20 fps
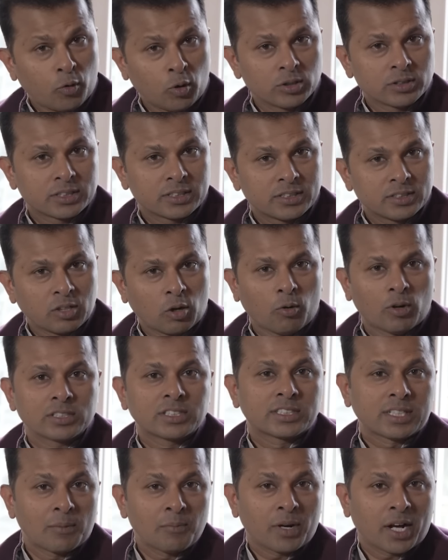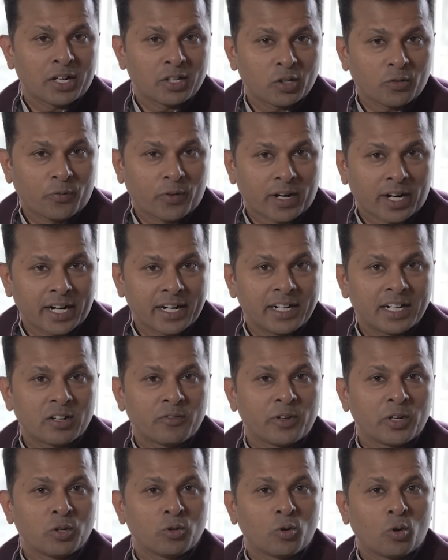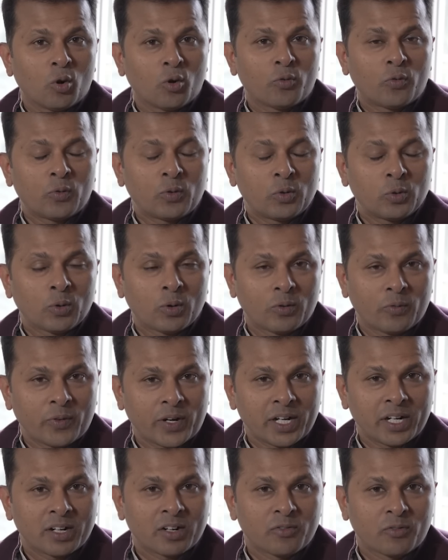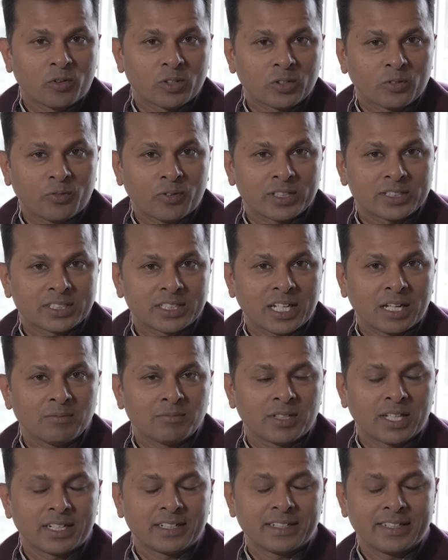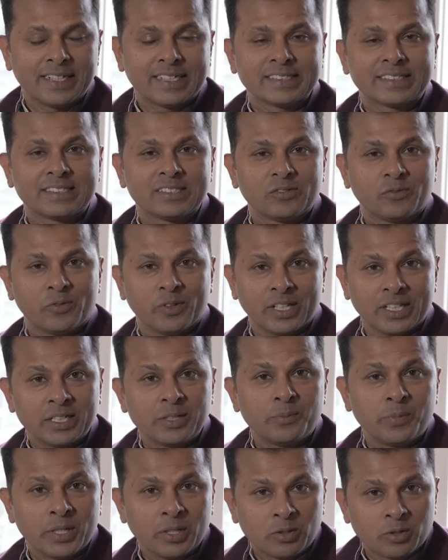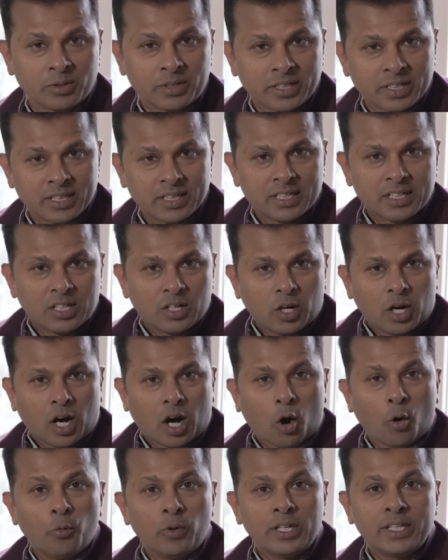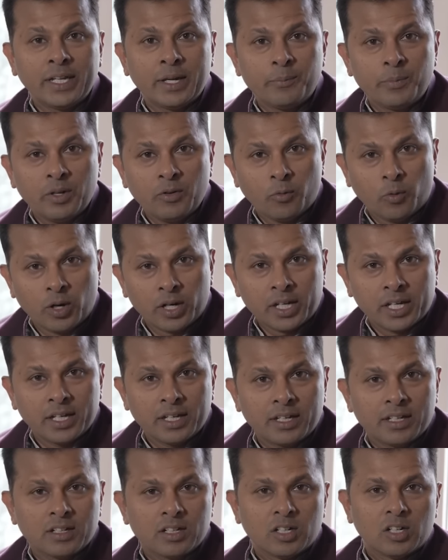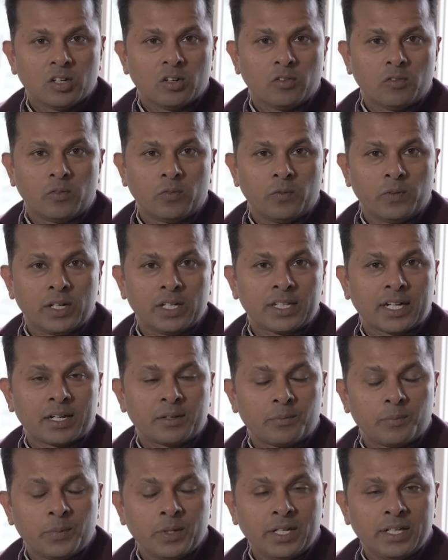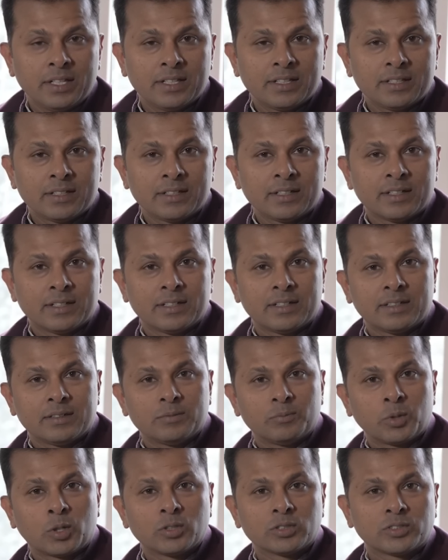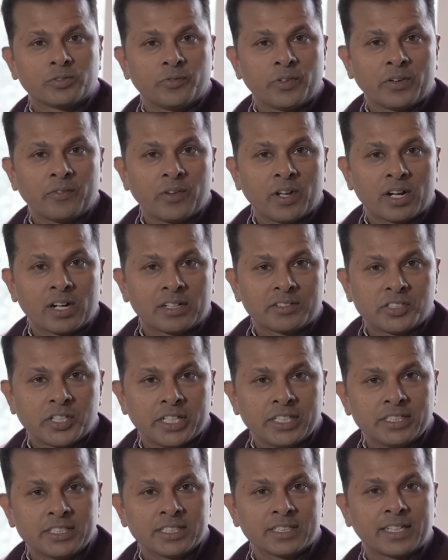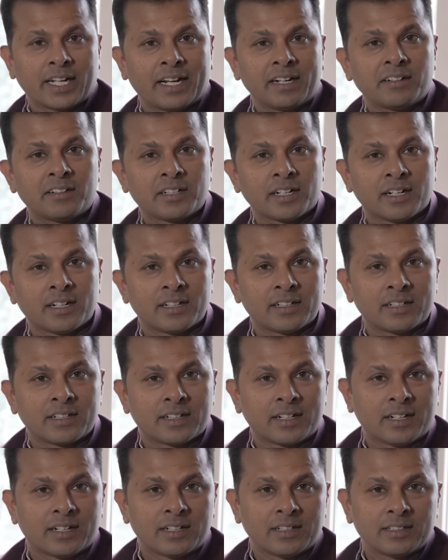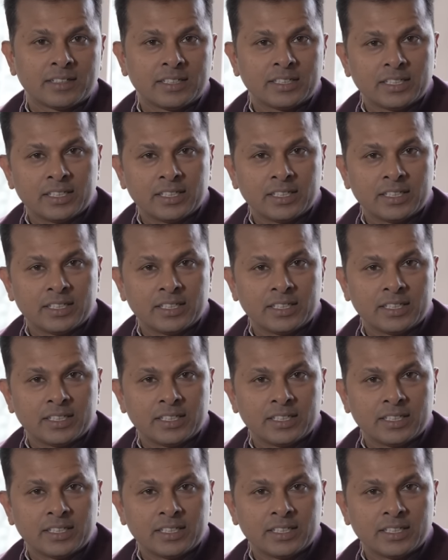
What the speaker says: course, there was some kind of a rider when you go to a vendor for the first time that yes, will it be good? How will they be working? Will that be the, because when we are changing the entire